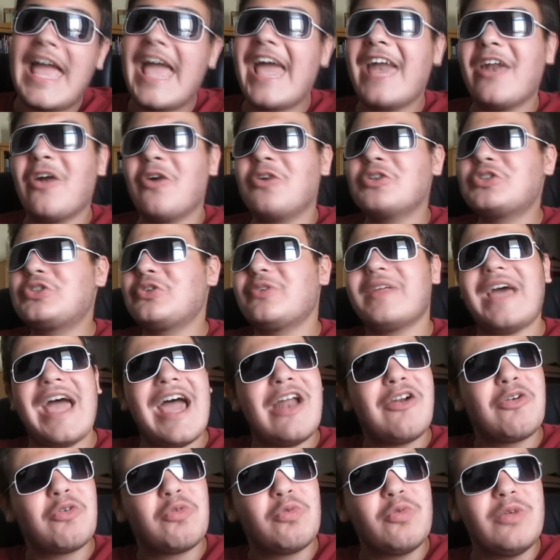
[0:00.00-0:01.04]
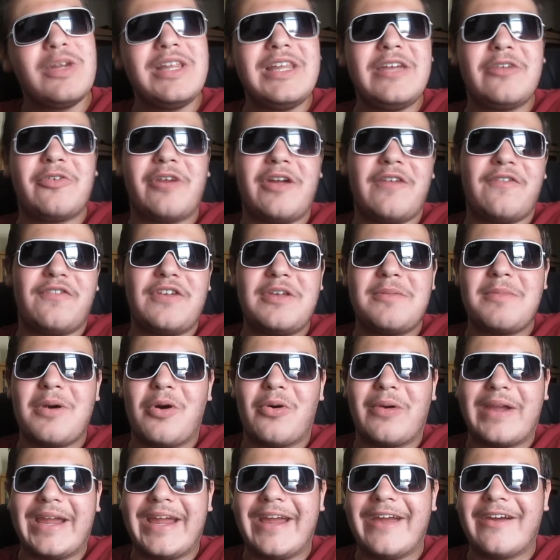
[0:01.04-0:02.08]
And also, they had a really great
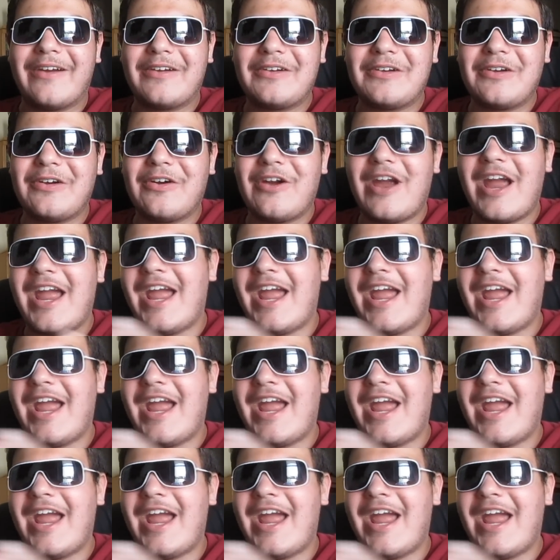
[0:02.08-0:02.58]
female character,